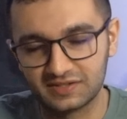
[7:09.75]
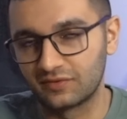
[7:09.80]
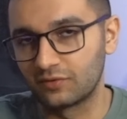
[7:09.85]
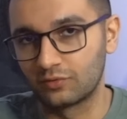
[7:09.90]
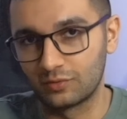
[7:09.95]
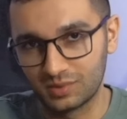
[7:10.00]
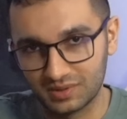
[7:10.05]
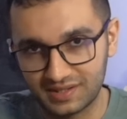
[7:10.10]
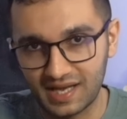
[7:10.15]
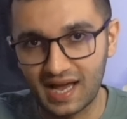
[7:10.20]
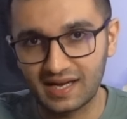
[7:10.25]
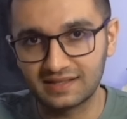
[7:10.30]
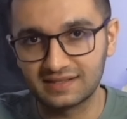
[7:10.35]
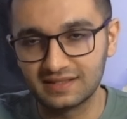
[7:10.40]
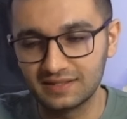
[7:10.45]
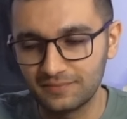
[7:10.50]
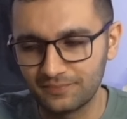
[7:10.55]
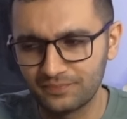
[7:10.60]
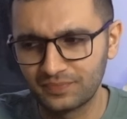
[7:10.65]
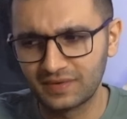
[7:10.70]
of the
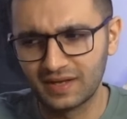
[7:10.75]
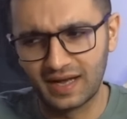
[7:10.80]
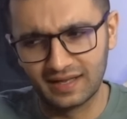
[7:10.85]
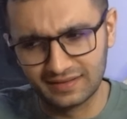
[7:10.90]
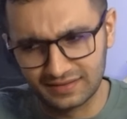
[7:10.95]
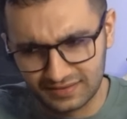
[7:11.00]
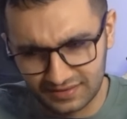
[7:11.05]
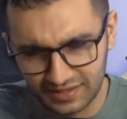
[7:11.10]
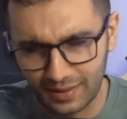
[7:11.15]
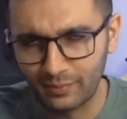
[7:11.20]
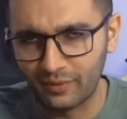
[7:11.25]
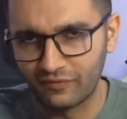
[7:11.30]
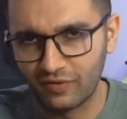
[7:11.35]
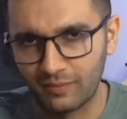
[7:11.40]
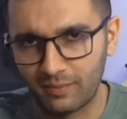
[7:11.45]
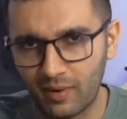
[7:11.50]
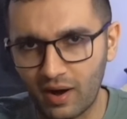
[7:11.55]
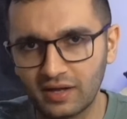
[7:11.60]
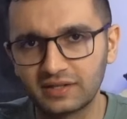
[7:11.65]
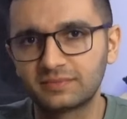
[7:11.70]
robotaxi and some of the
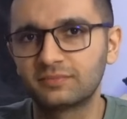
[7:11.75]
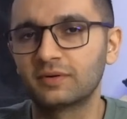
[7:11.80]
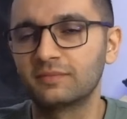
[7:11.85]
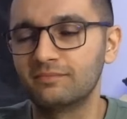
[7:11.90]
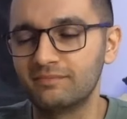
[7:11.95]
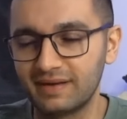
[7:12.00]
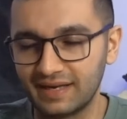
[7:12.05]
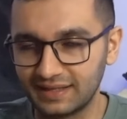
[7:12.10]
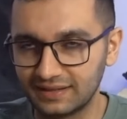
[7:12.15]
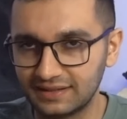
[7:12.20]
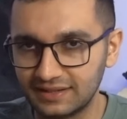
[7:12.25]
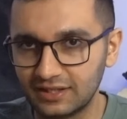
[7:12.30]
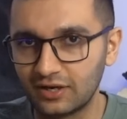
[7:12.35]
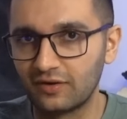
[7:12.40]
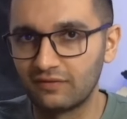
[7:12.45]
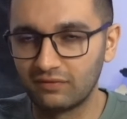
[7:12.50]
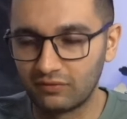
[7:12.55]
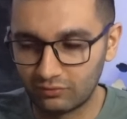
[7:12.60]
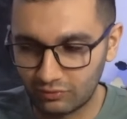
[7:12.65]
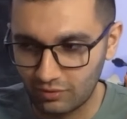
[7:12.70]
bots, but mainly
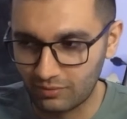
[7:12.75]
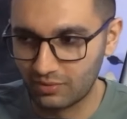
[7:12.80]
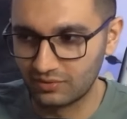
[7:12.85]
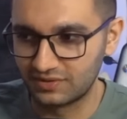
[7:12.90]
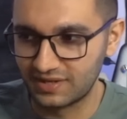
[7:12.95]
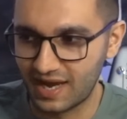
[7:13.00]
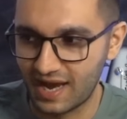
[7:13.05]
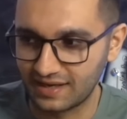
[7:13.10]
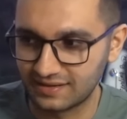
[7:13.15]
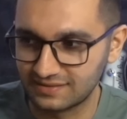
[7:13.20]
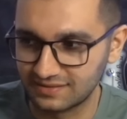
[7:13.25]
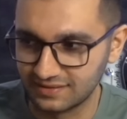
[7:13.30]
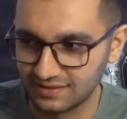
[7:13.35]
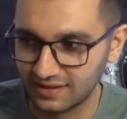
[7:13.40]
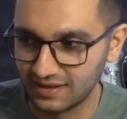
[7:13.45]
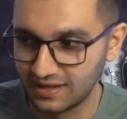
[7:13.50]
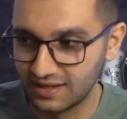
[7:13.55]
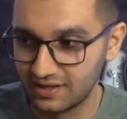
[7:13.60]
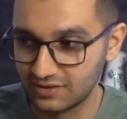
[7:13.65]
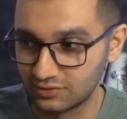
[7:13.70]
of the robotaxi.
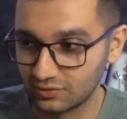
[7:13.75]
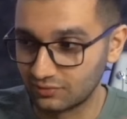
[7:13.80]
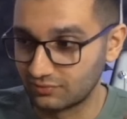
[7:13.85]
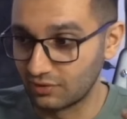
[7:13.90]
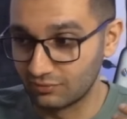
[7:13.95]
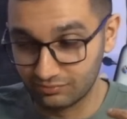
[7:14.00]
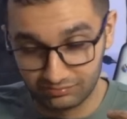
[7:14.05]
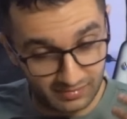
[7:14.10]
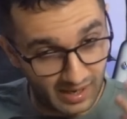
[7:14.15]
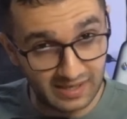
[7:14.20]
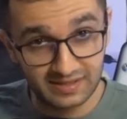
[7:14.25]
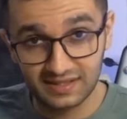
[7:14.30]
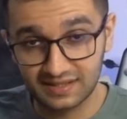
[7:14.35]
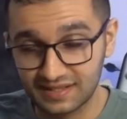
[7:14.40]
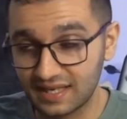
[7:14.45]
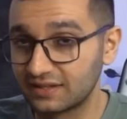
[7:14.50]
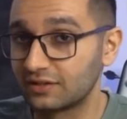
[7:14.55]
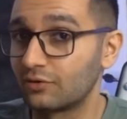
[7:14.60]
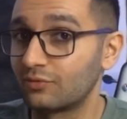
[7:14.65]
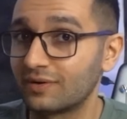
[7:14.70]
So as he
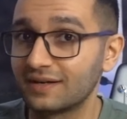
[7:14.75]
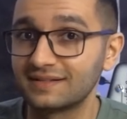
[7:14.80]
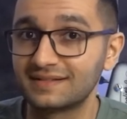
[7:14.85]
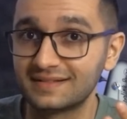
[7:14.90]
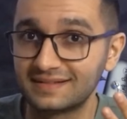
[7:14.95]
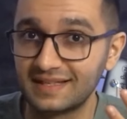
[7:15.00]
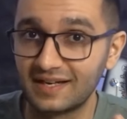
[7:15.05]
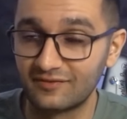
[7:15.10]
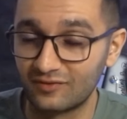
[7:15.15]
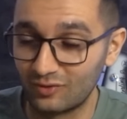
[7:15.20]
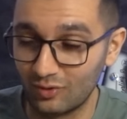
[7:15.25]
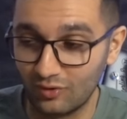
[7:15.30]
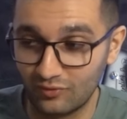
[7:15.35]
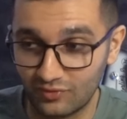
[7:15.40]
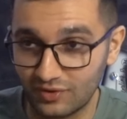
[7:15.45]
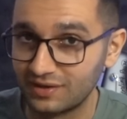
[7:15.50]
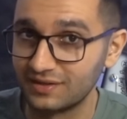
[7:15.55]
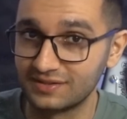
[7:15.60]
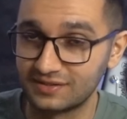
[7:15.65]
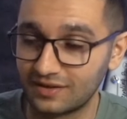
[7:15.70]
said, the race is never over,
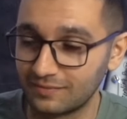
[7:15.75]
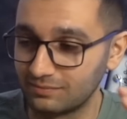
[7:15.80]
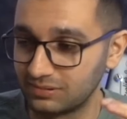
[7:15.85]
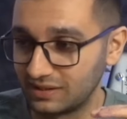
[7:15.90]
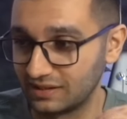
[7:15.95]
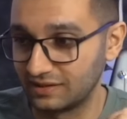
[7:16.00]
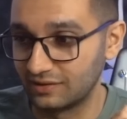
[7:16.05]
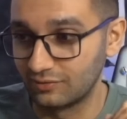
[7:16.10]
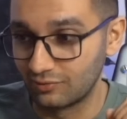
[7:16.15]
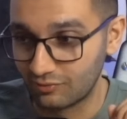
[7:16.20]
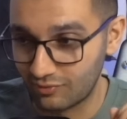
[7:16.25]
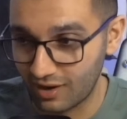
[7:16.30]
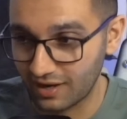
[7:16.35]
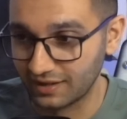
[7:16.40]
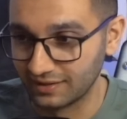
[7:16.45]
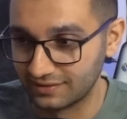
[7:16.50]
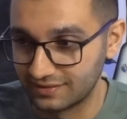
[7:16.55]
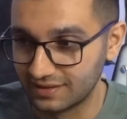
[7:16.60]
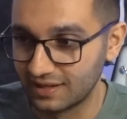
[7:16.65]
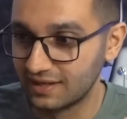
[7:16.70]
and he's completely
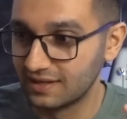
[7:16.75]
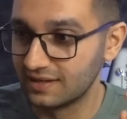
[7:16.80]
right.